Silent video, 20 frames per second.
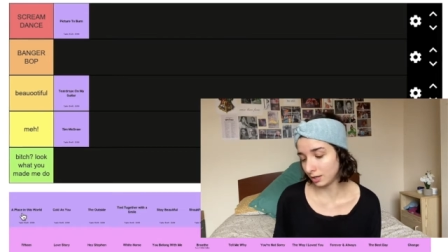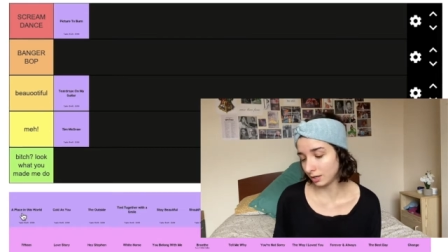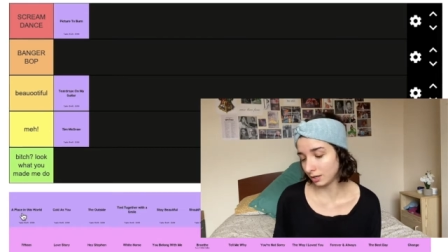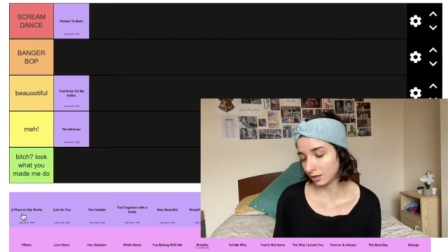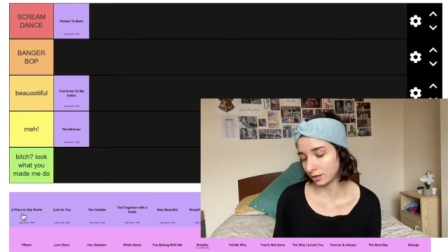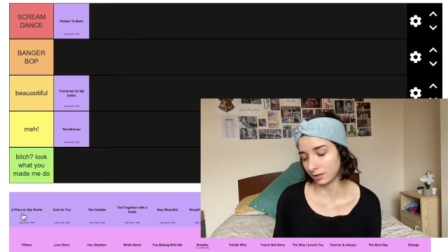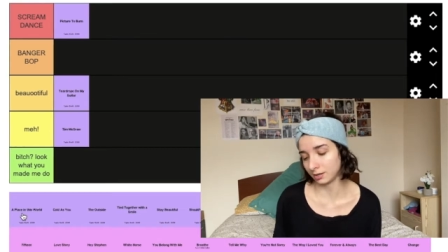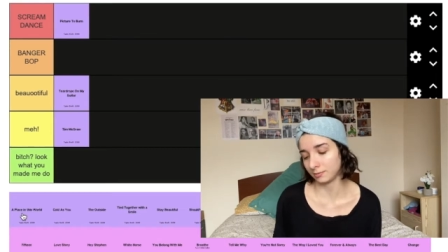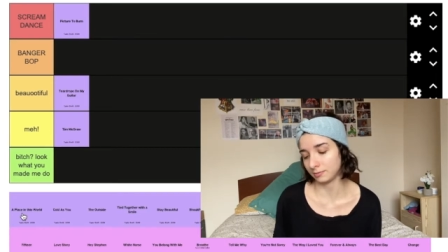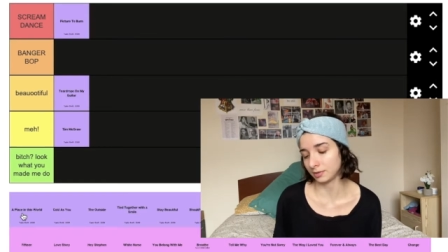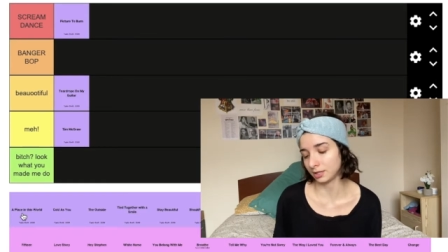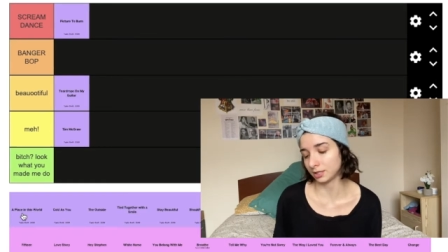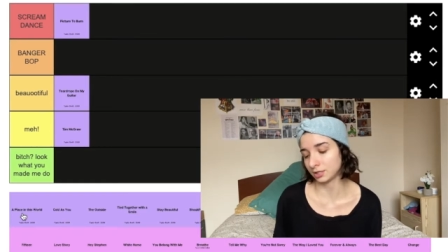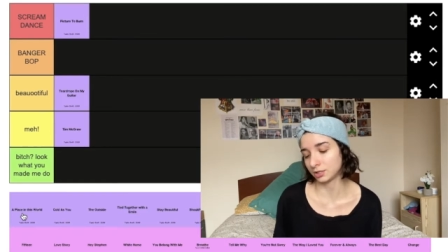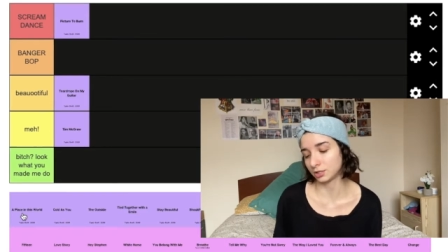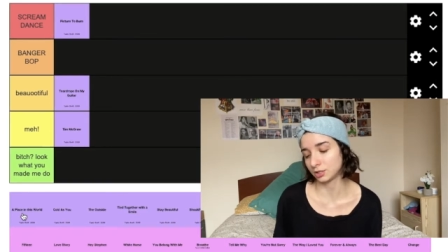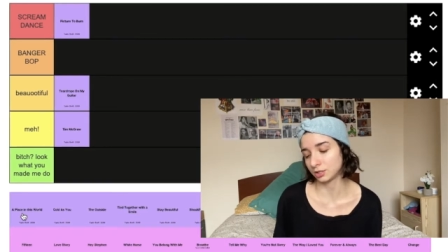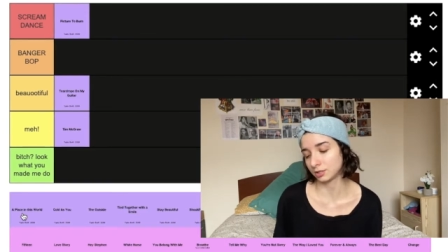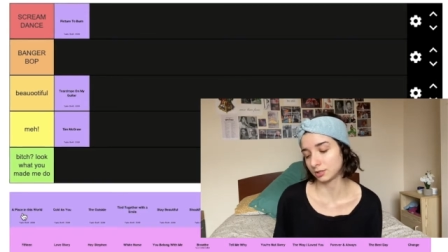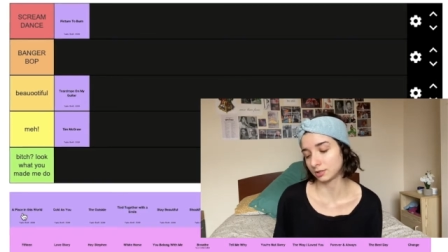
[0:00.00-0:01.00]
Um,
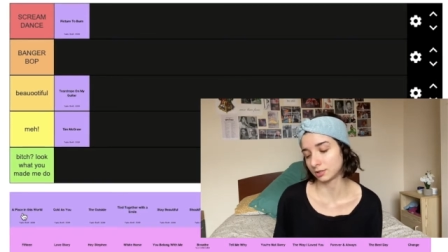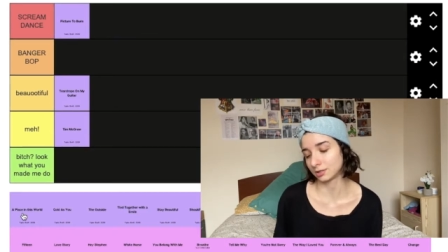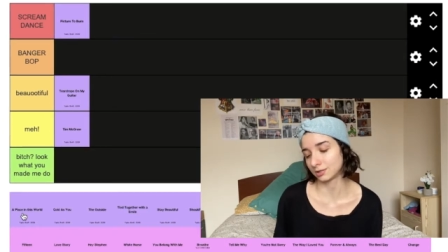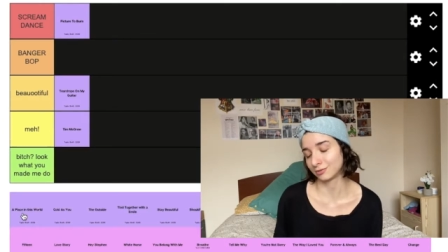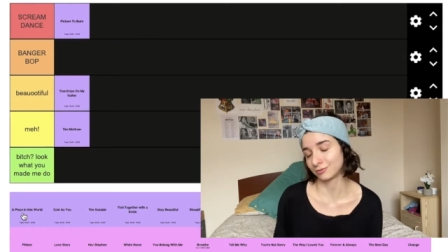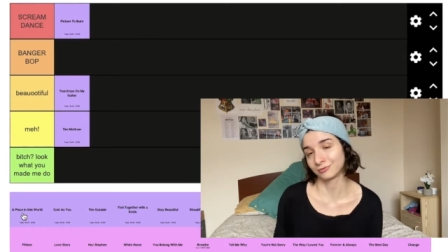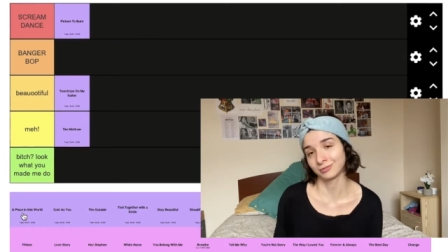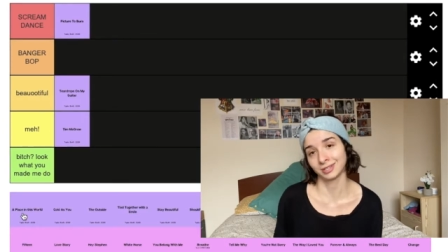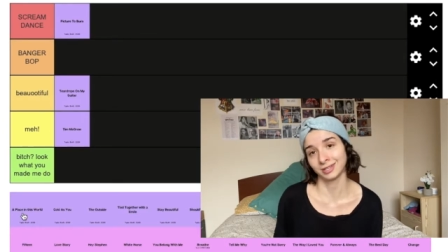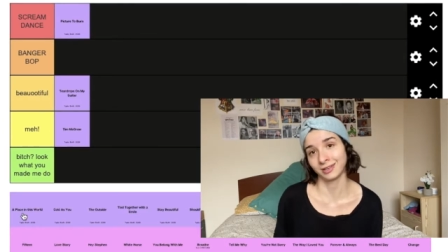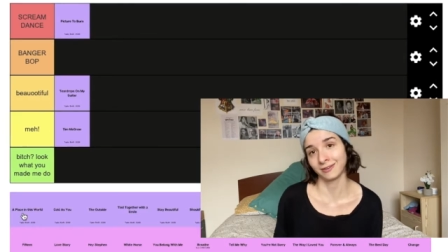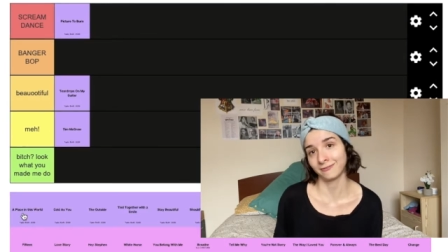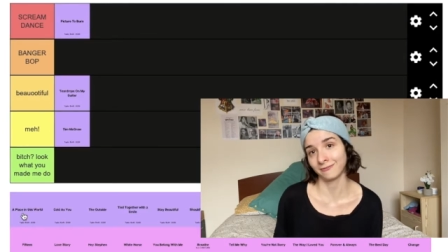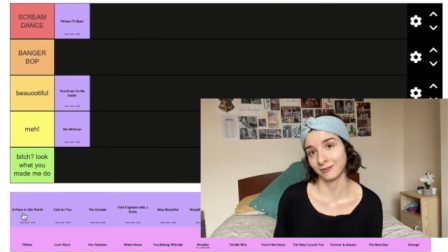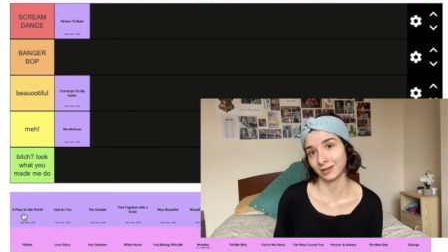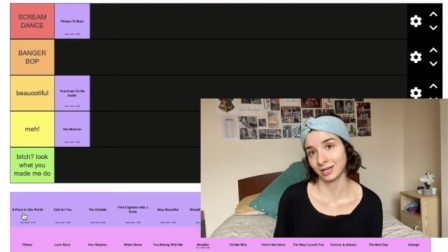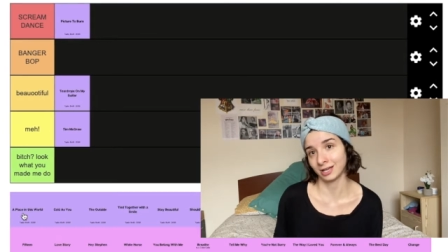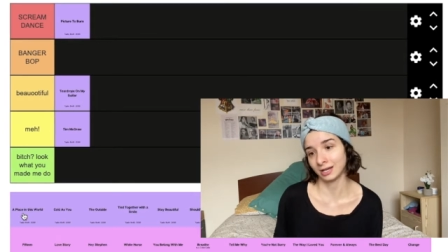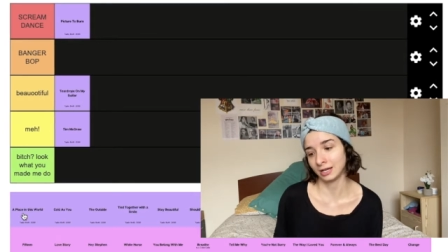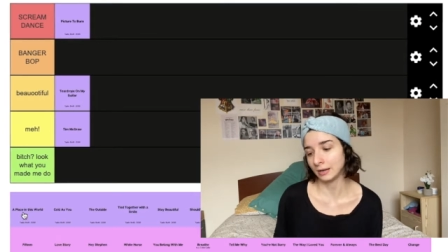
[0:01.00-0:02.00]
that's just really
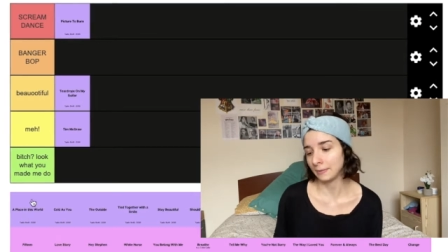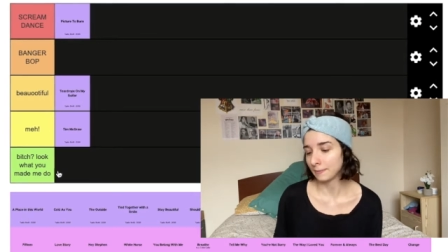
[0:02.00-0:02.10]
fun.